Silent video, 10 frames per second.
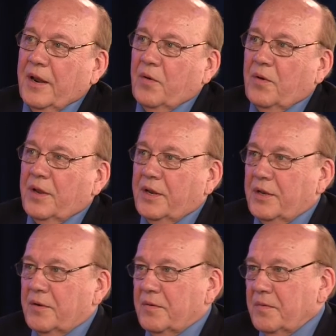only do
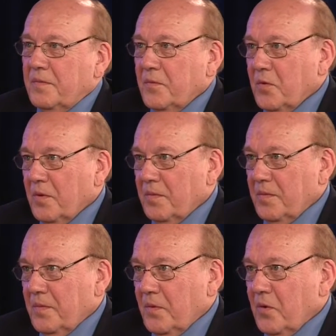you
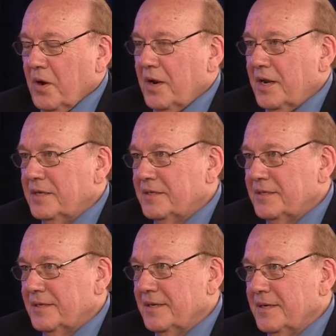
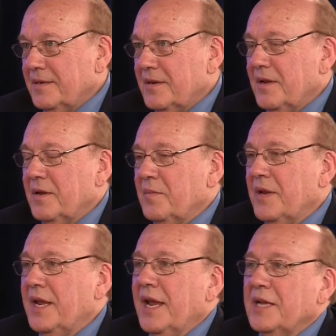organize
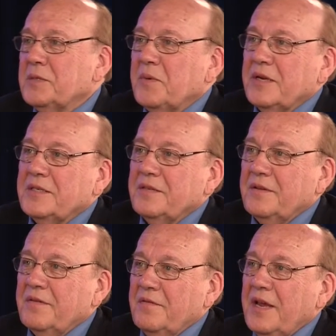many aspects of
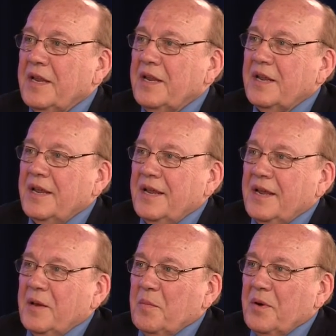the event,
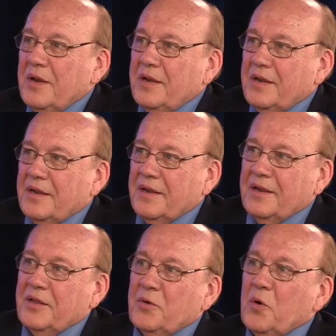but
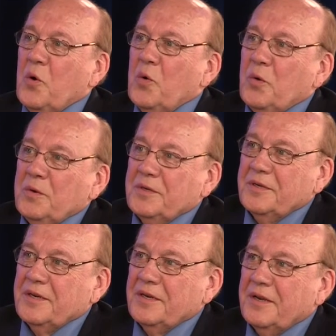you hold,
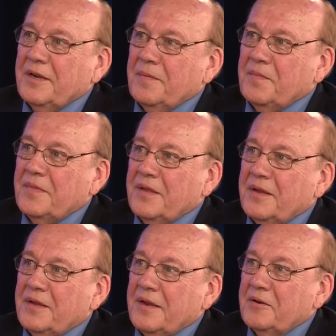I
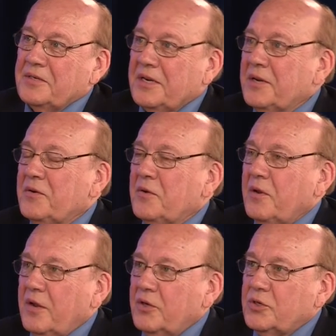understand you hold a
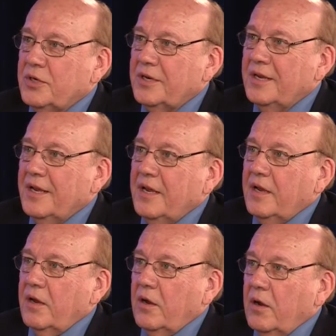luncheon
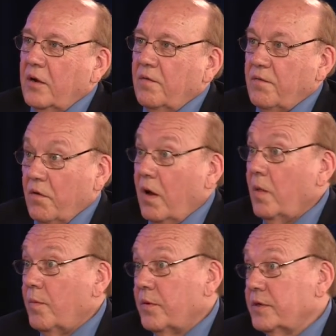for
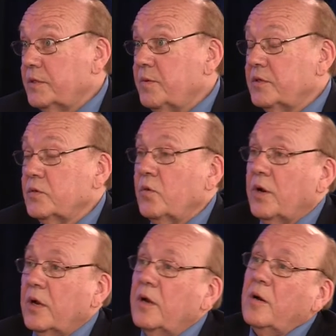all the participants who
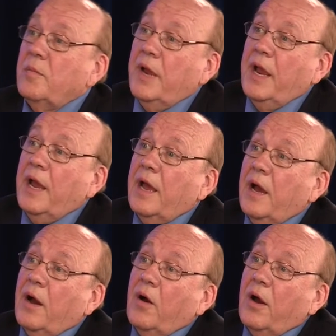want to come
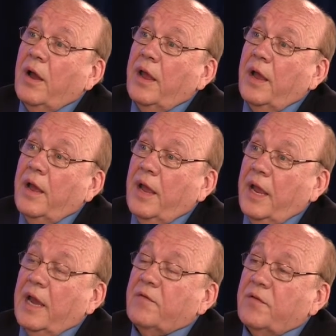
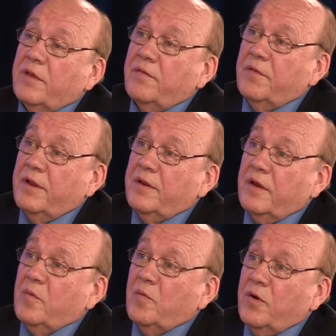after the event
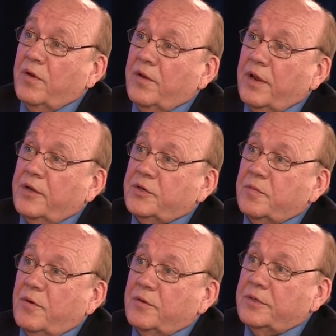on Memorial Day at
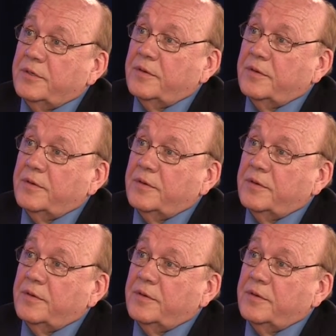your Post.